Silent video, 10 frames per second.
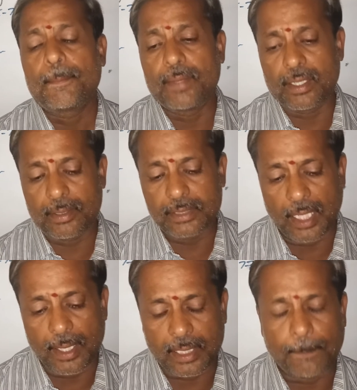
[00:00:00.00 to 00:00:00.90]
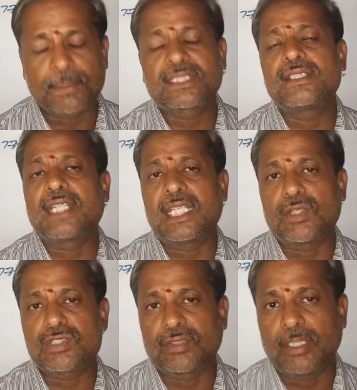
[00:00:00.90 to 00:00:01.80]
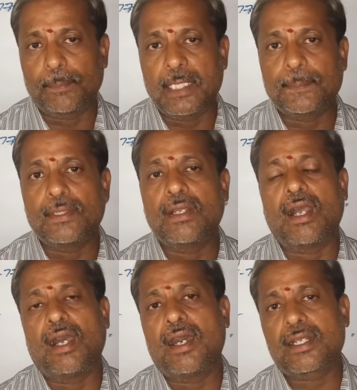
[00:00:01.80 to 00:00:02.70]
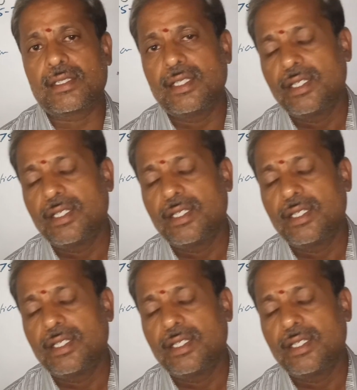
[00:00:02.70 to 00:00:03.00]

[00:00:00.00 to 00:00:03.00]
The representatives of the people are